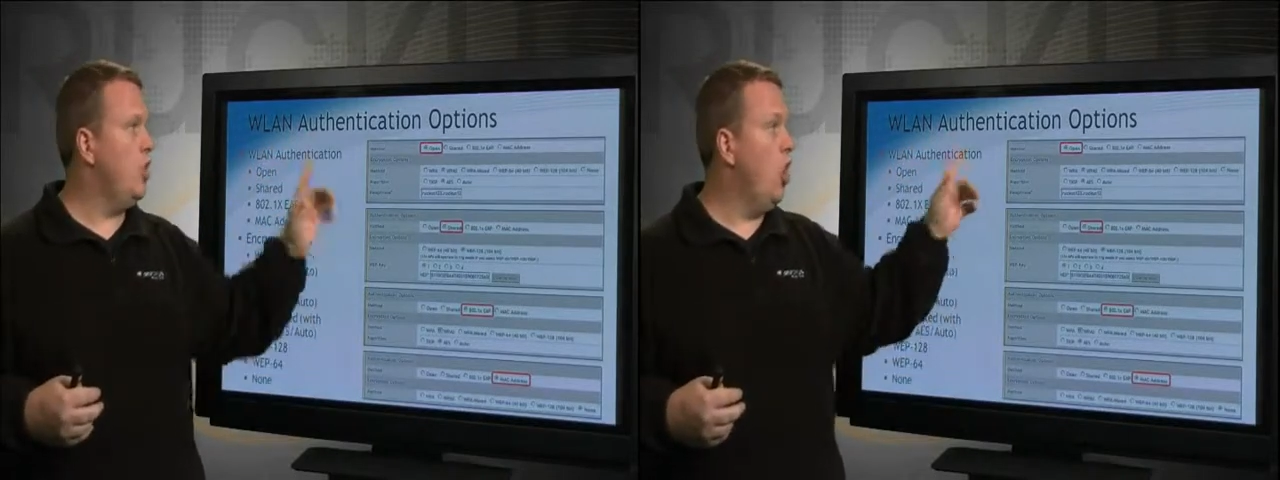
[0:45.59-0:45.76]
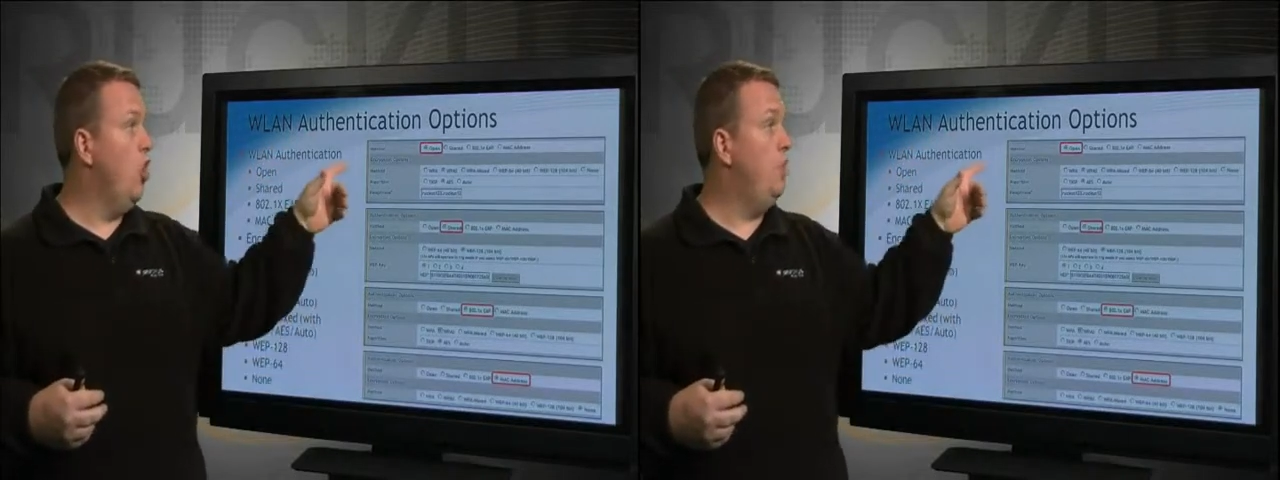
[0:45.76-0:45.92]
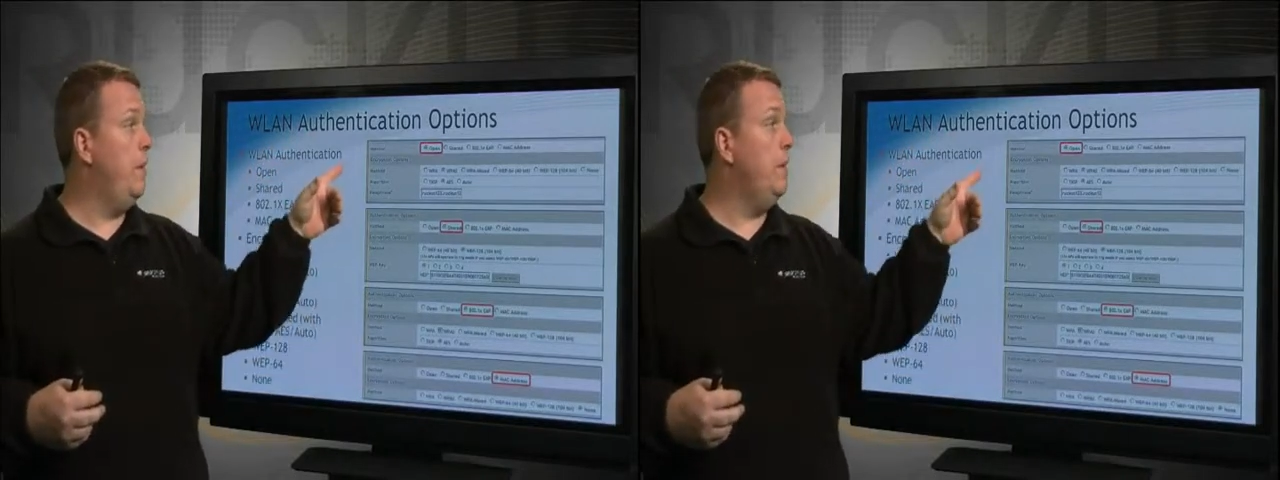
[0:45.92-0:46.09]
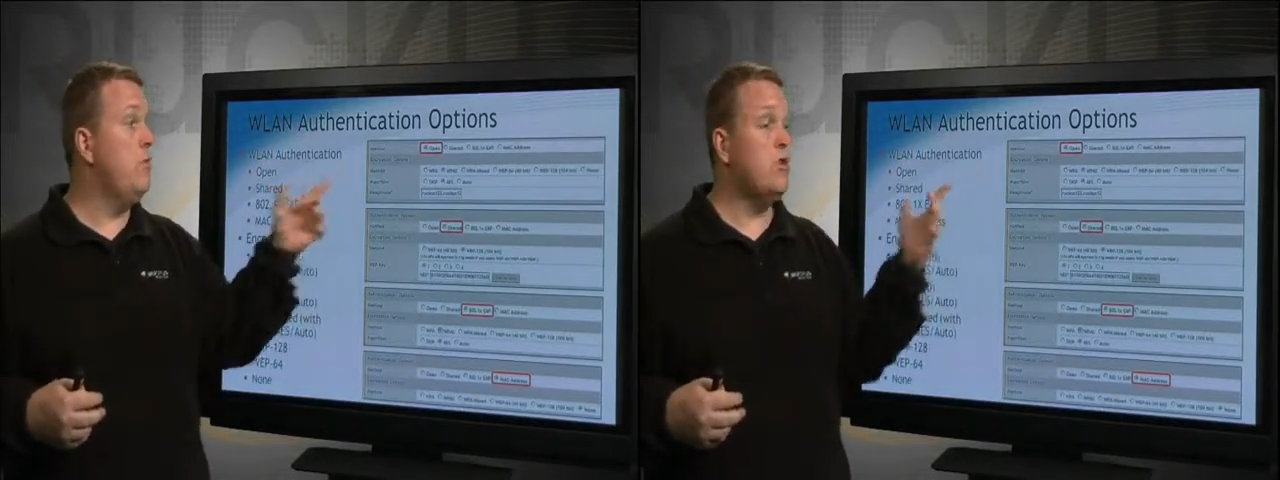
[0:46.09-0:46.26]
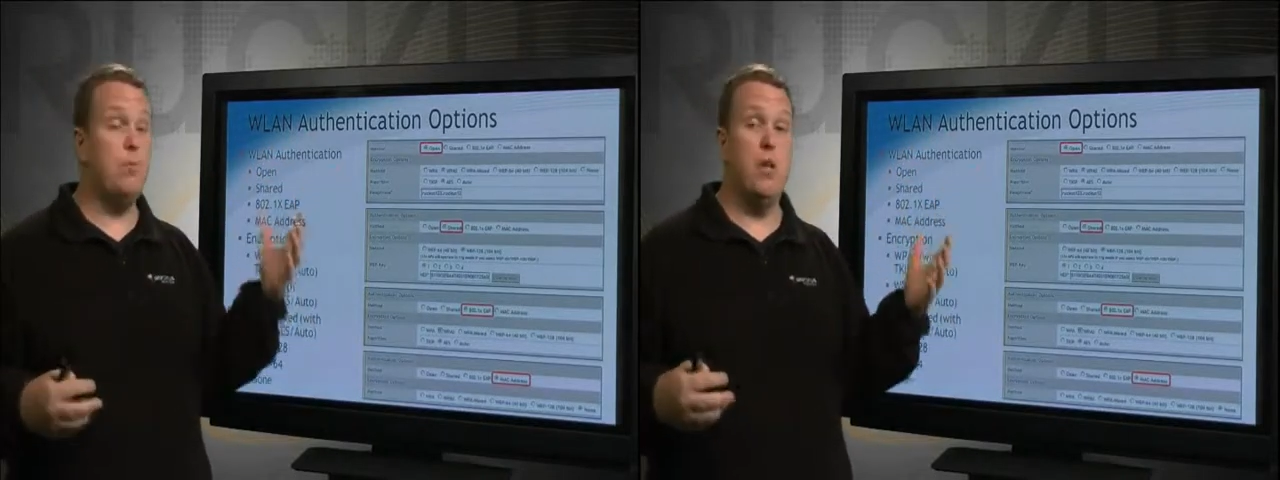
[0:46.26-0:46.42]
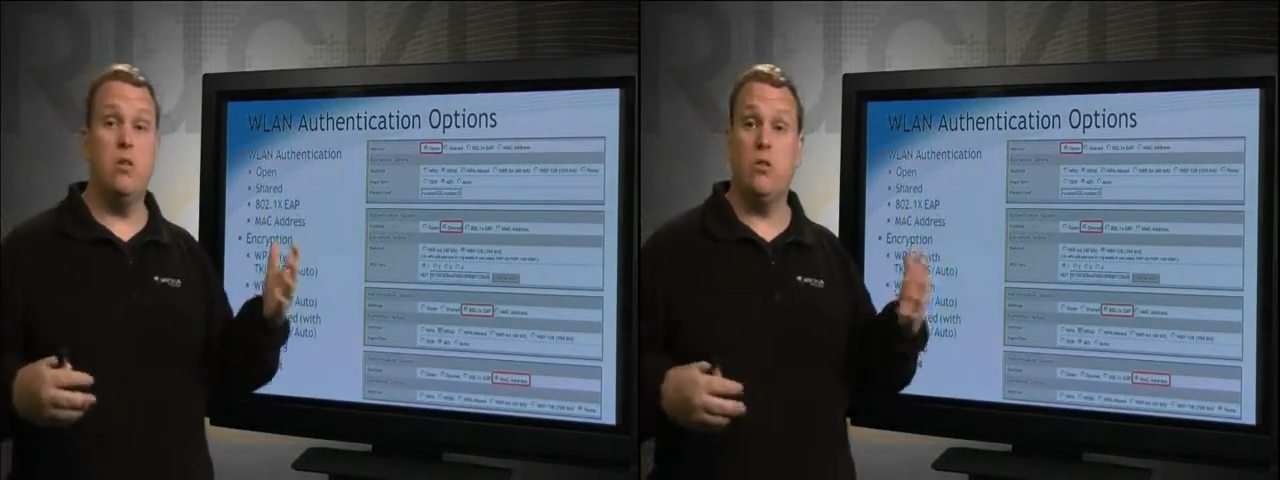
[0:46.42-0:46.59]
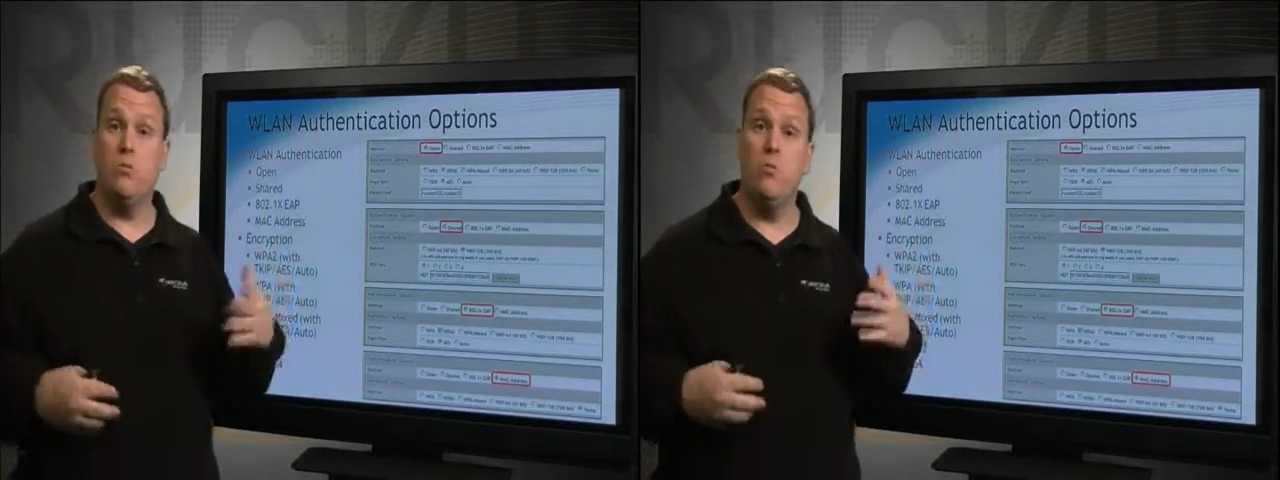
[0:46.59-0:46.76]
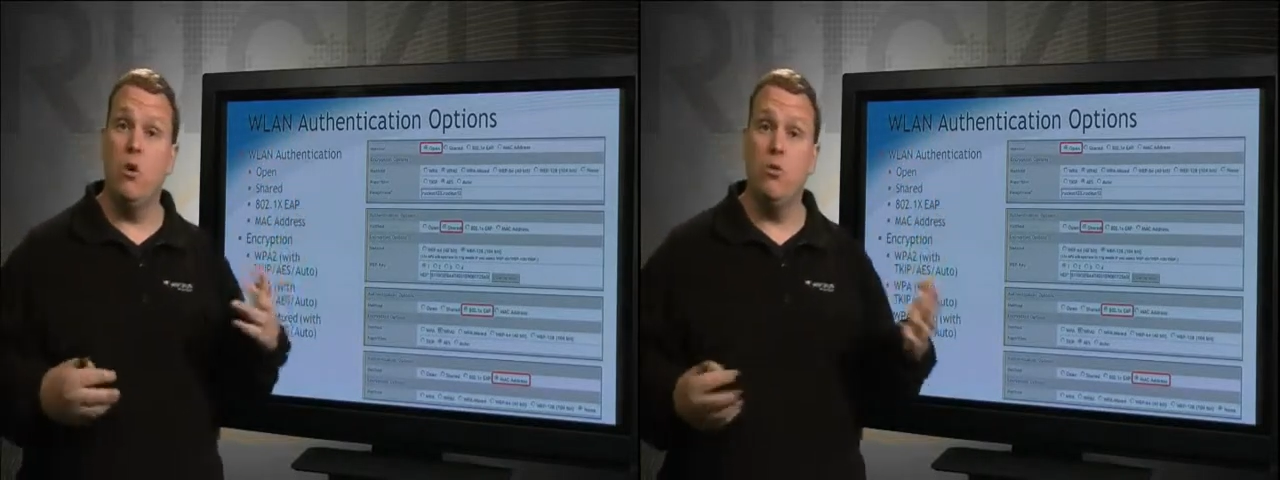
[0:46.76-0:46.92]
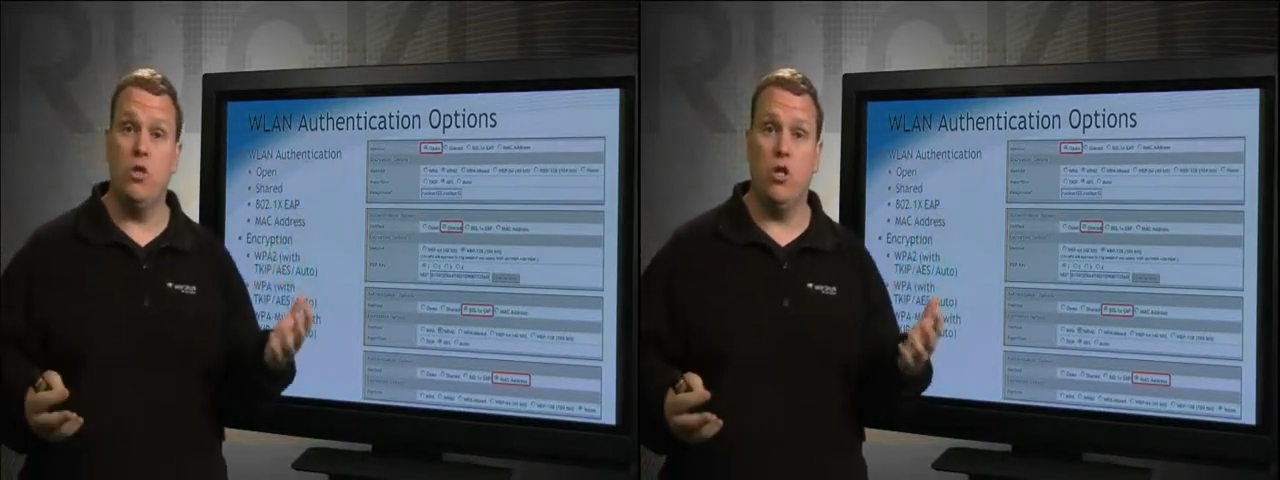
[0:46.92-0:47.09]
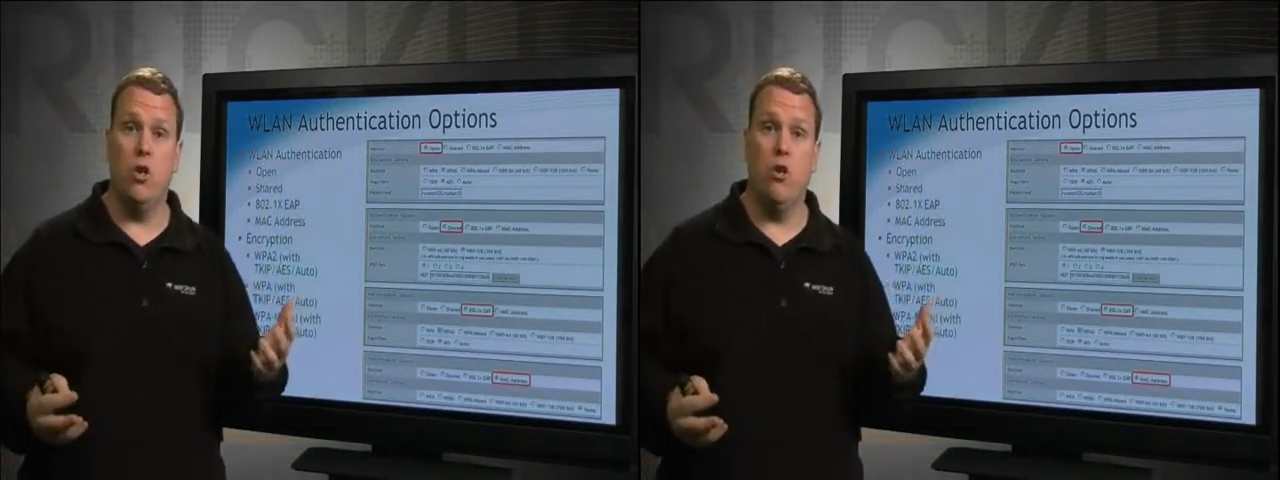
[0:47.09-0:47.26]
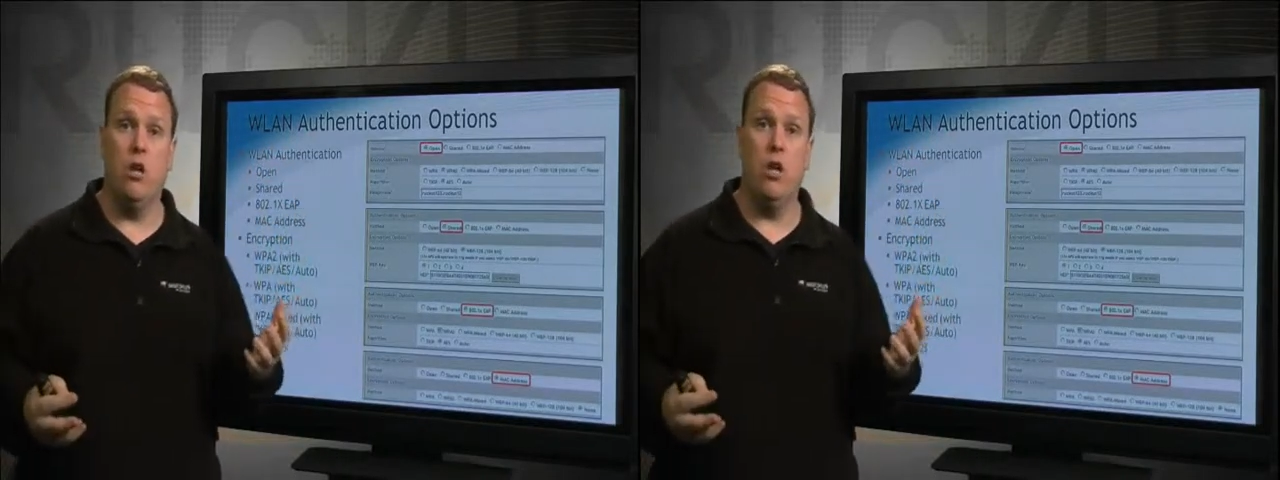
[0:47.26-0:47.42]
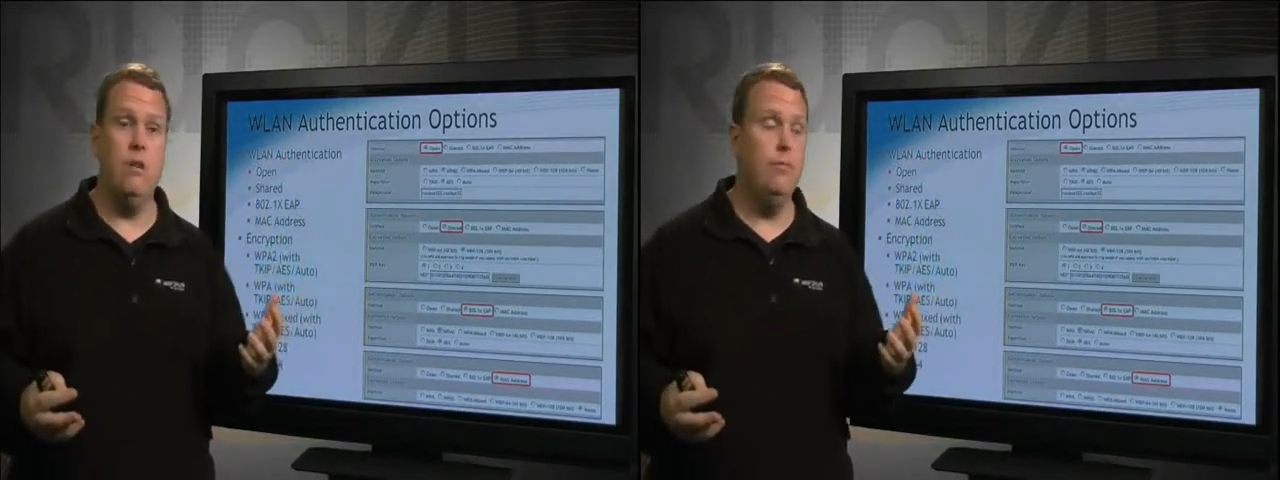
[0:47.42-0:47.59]
Open, which means no
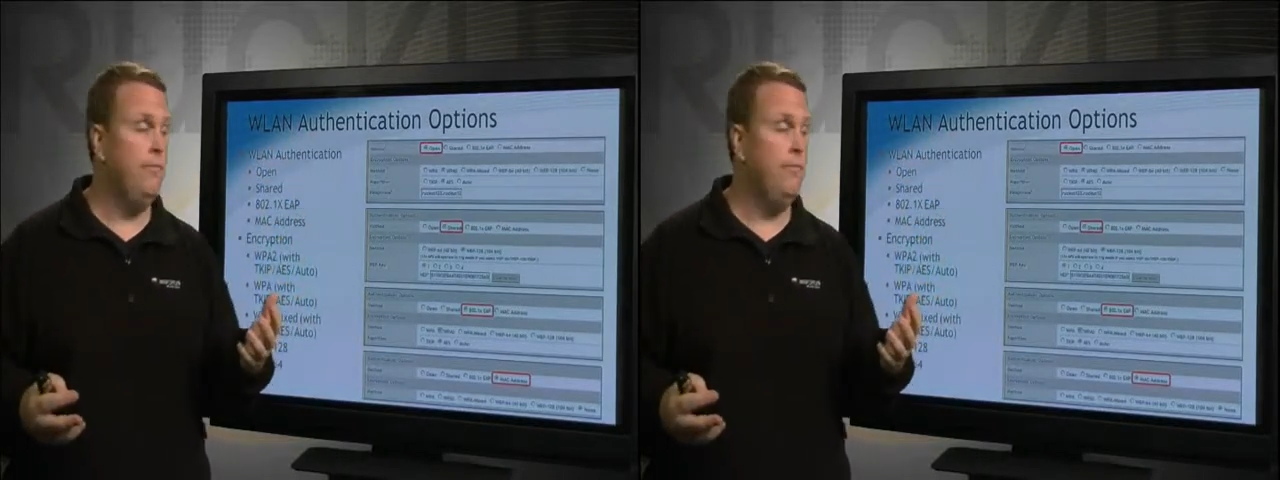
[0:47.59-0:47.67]
security.